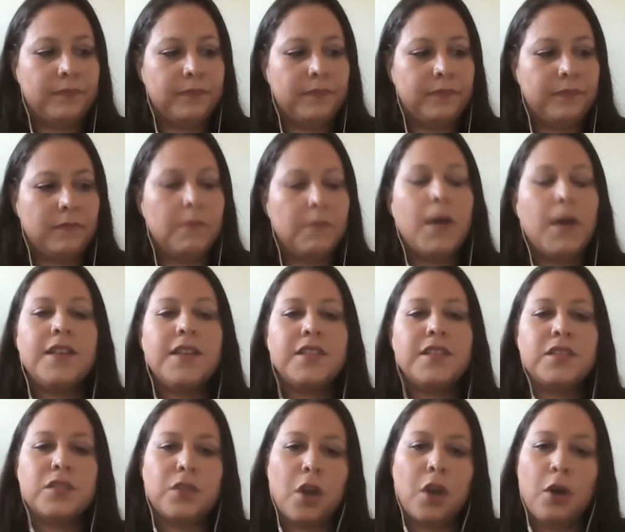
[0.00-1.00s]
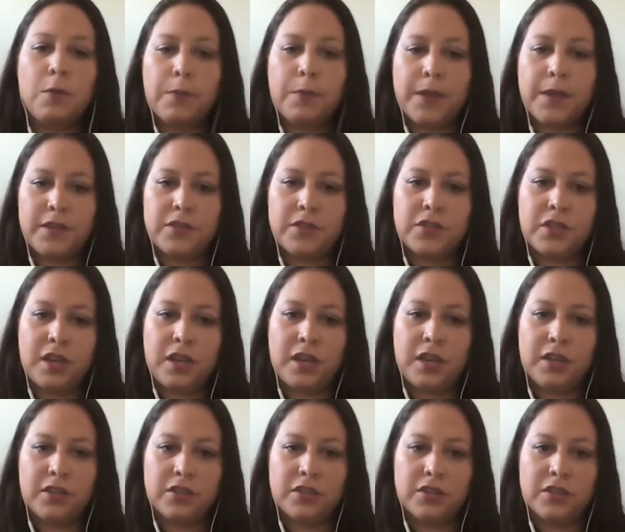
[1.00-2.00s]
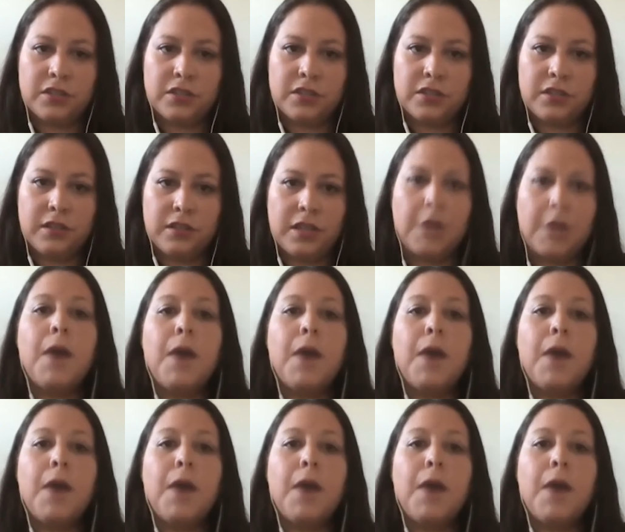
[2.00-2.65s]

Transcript: my scope has changed. Like my